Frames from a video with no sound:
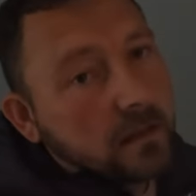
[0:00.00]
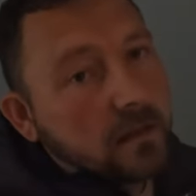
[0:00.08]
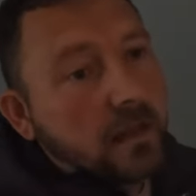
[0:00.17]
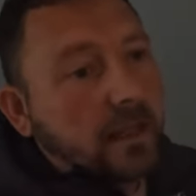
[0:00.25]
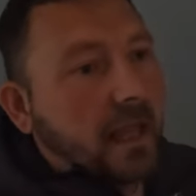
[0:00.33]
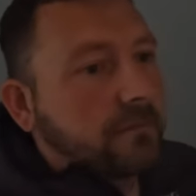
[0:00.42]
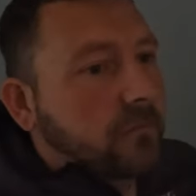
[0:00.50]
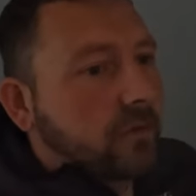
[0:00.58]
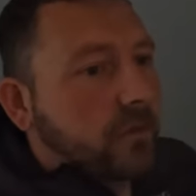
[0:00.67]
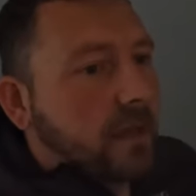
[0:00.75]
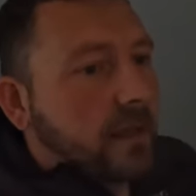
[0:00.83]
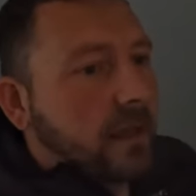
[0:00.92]
like I'm
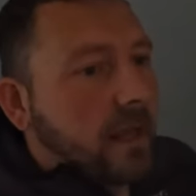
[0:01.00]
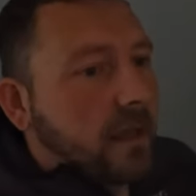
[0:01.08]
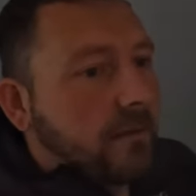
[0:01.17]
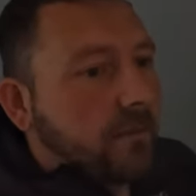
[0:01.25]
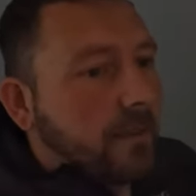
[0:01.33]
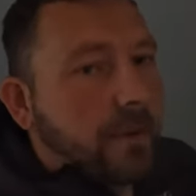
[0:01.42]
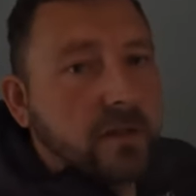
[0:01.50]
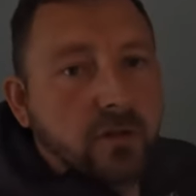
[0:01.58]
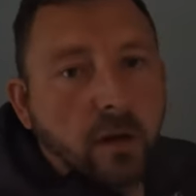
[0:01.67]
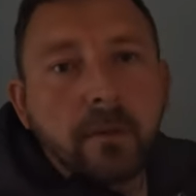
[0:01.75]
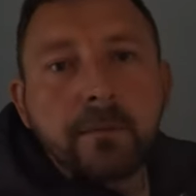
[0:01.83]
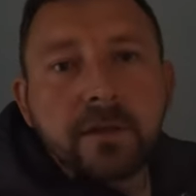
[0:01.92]
doing um, the big
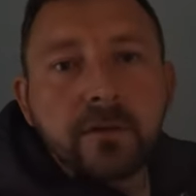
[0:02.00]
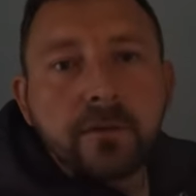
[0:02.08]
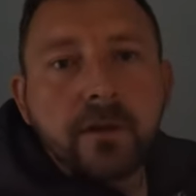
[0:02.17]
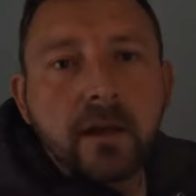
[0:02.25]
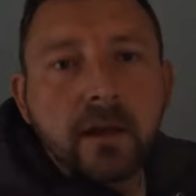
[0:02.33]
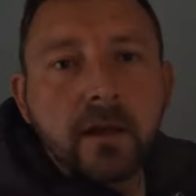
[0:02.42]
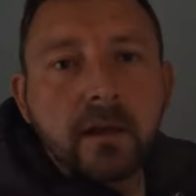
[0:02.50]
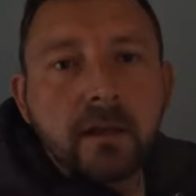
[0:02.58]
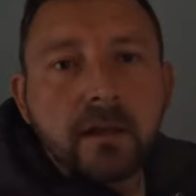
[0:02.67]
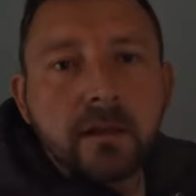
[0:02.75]
job I'll be doing the,